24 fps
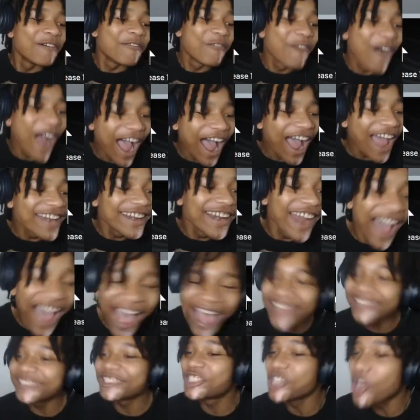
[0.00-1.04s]
why
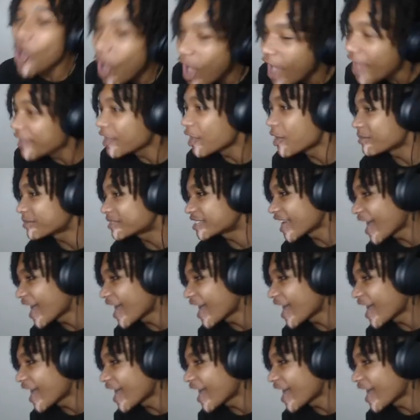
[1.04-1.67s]
not join them,